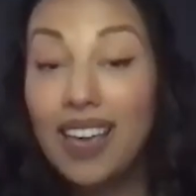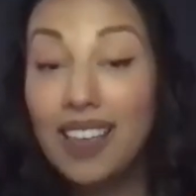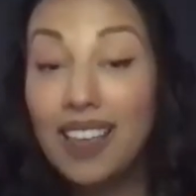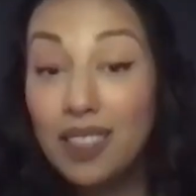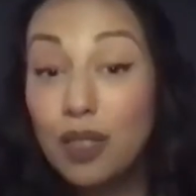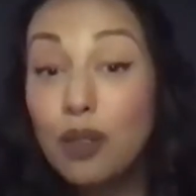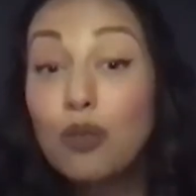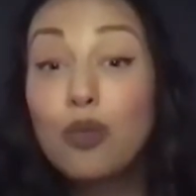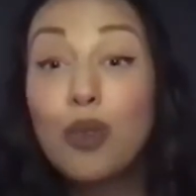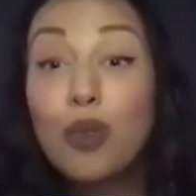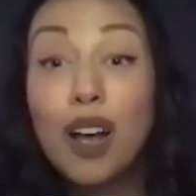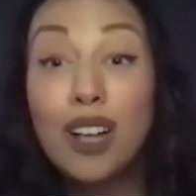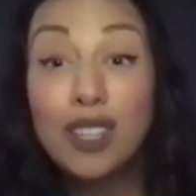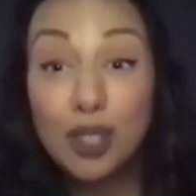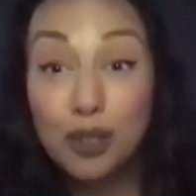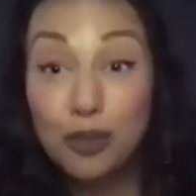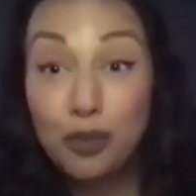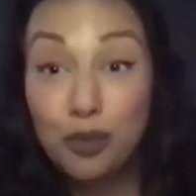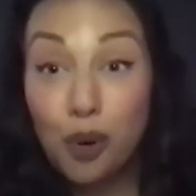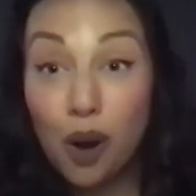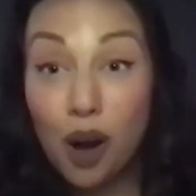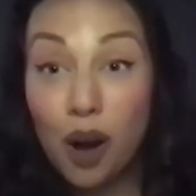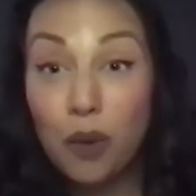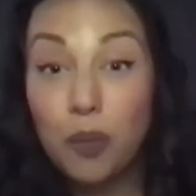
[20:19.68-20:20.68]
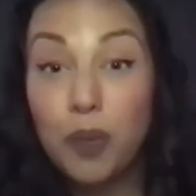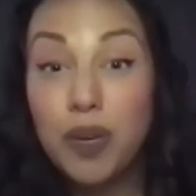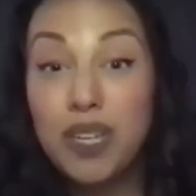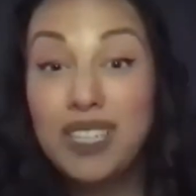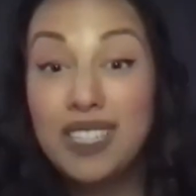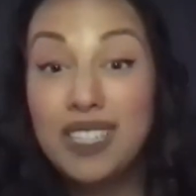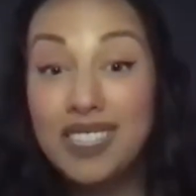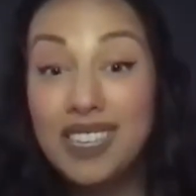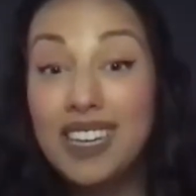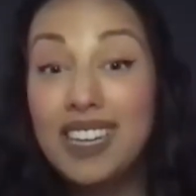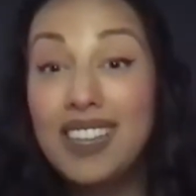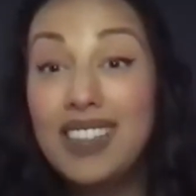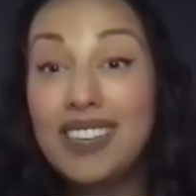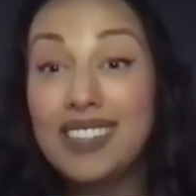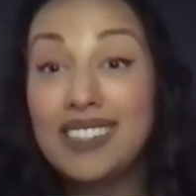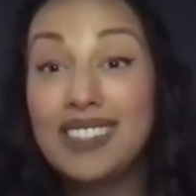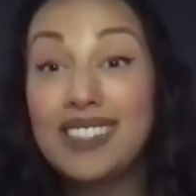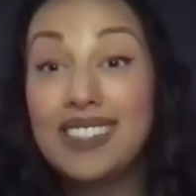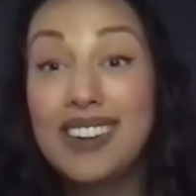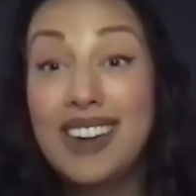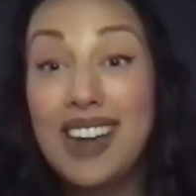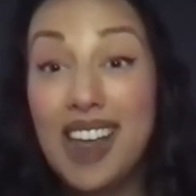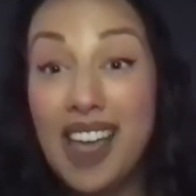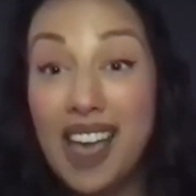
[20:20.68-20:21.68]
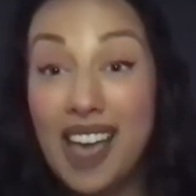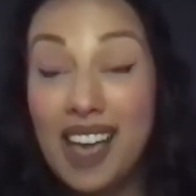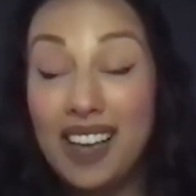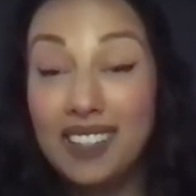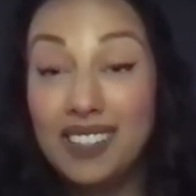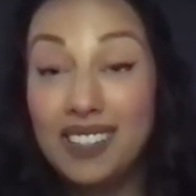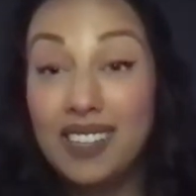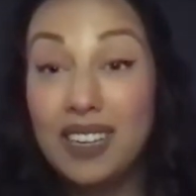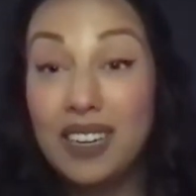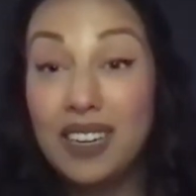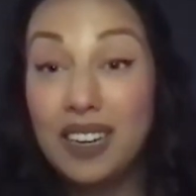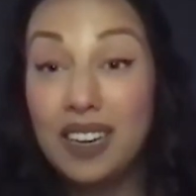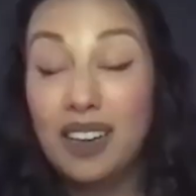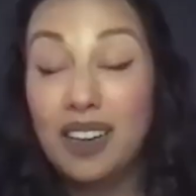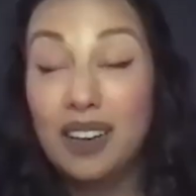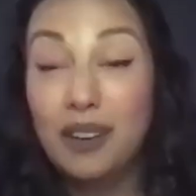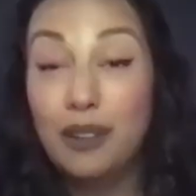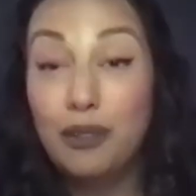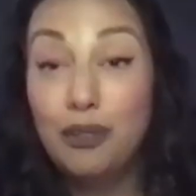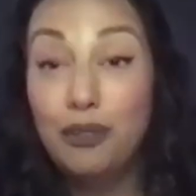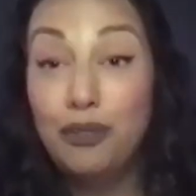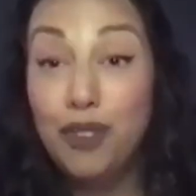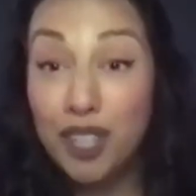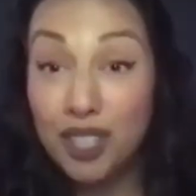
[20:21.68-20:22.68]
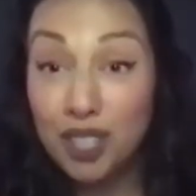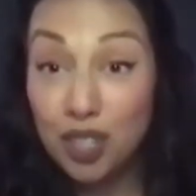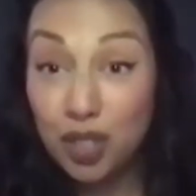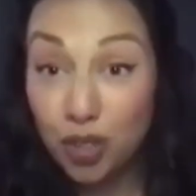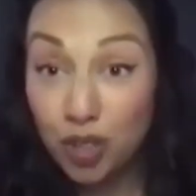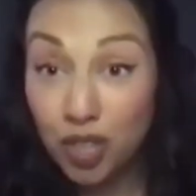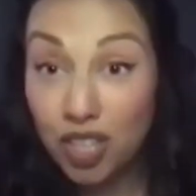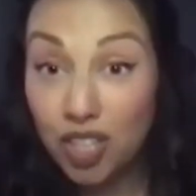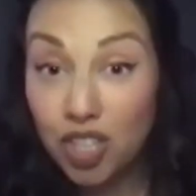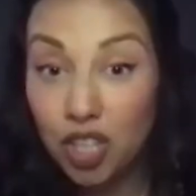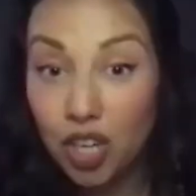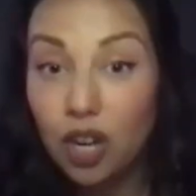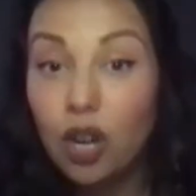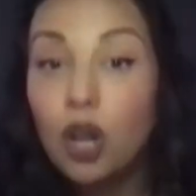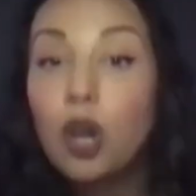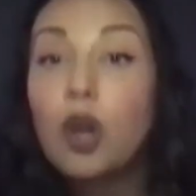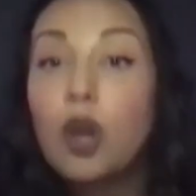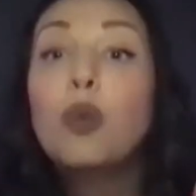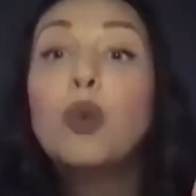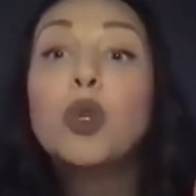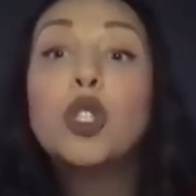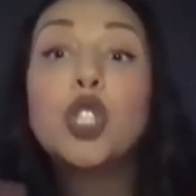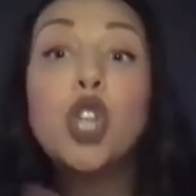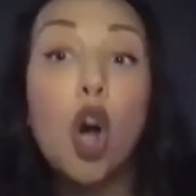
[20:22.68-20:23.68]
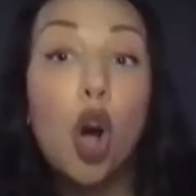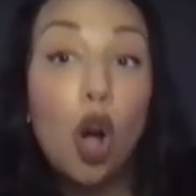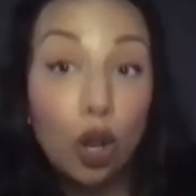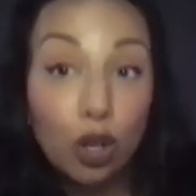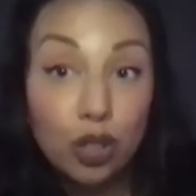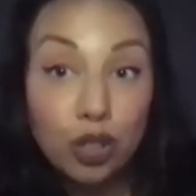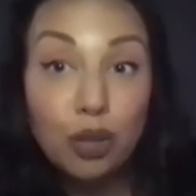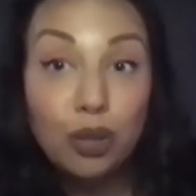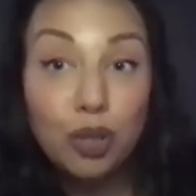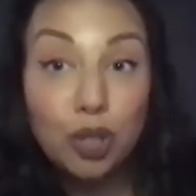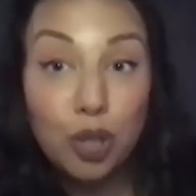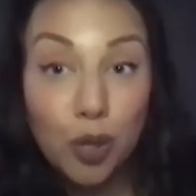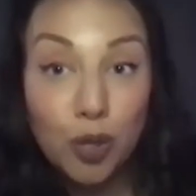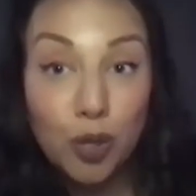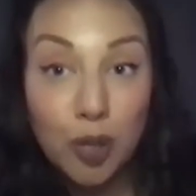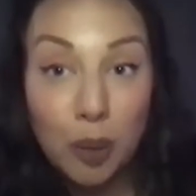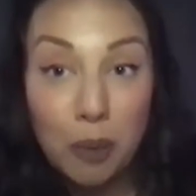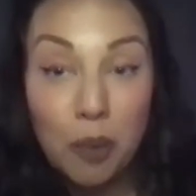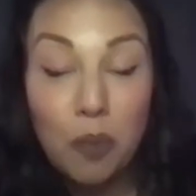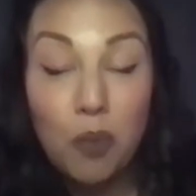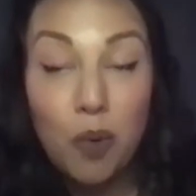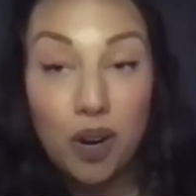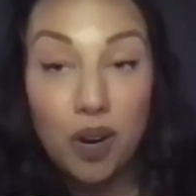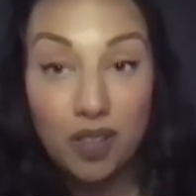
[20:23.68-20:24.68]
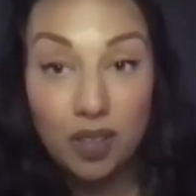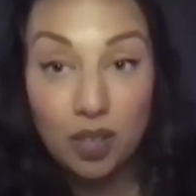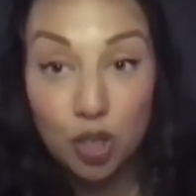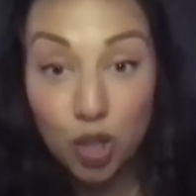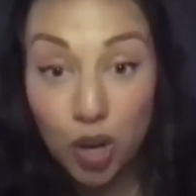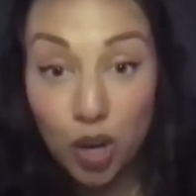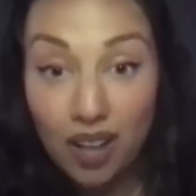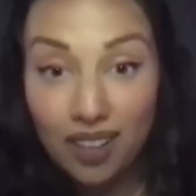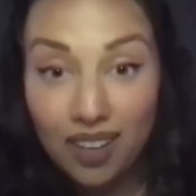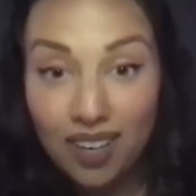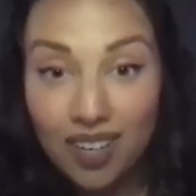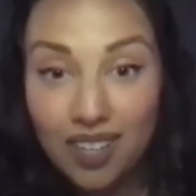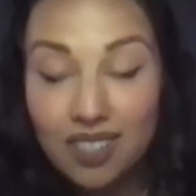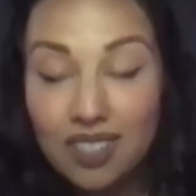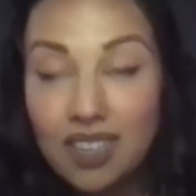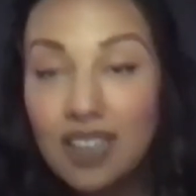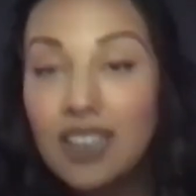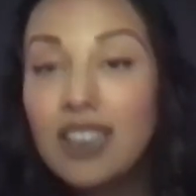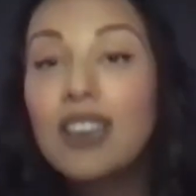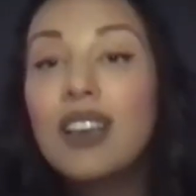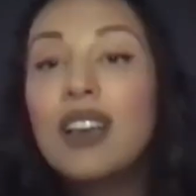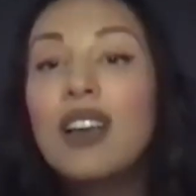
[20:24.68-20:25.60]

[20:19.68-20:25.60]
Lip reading: In the reservoir, we see this nasty fish creature, which also shows up in one of the trailers.